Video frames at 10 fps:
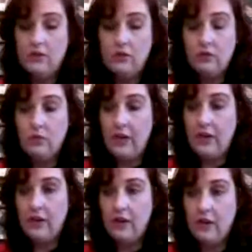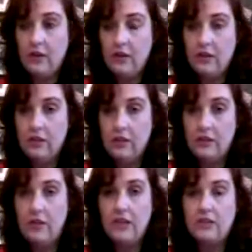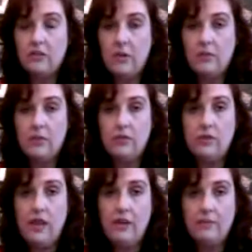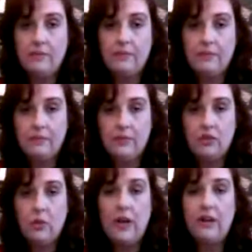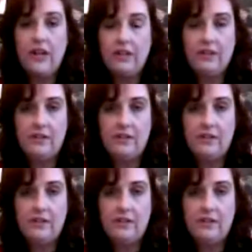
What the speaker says: do the square, or not the square root, square it.